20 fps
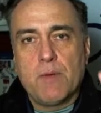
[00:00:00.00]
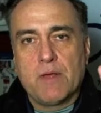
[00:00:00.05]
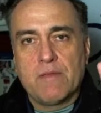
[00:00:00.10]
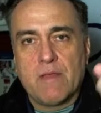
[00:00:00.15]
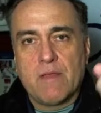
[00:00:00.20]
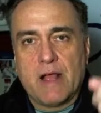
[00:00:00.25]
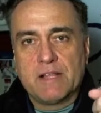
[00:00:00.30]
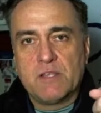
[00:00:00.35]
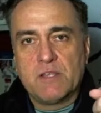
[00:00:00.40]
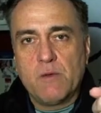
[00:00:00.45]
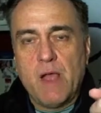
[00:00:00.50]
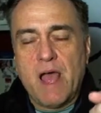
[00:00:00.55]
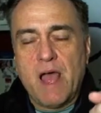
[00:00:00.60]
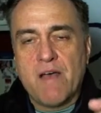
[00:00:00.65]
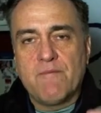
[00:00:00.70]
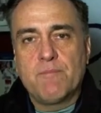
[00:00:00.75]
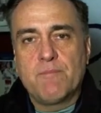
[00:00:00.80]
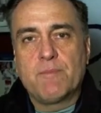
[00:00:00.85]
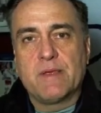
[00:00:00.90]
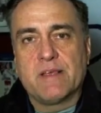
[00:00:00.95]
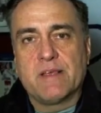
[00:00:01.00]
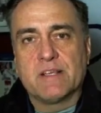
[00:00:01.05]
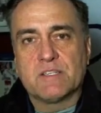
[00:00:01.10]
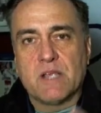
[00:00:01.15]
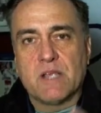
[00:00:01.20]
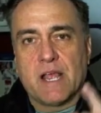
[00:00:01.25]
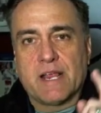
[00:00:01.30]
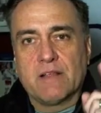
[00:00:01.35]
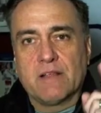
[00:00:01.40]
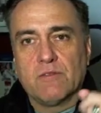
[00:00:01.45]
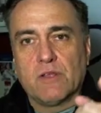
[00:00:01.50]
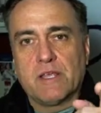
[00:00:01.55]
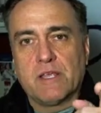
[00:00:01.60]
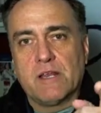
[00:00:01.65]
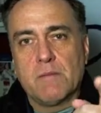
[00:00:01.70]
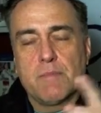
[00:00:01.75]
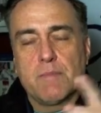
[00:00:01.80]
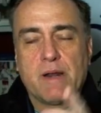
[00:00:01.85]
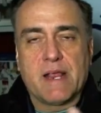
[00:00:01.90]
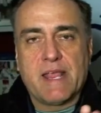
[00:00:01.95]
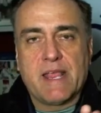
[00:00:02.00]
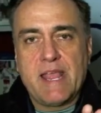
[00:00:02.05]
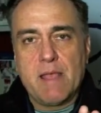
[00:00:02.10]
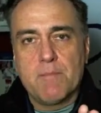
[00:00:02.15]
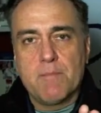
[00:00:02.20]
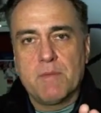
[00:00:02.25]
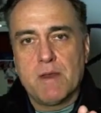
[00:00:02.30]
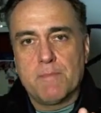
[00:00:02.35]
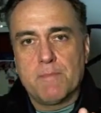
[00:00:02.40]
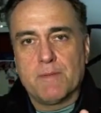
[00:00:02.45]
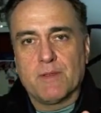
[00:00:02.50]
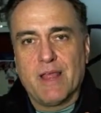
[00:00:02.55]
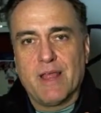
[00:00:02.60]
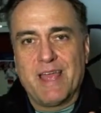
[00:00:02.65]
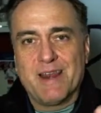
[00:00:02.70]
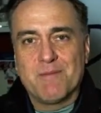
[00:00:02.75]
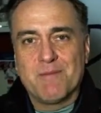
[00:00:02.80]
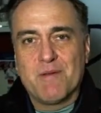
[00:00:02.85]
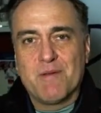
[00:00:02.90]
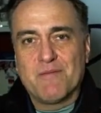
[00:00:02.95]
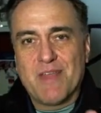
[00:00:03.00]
but I do have, because I can look at them, but I can't manipulate them,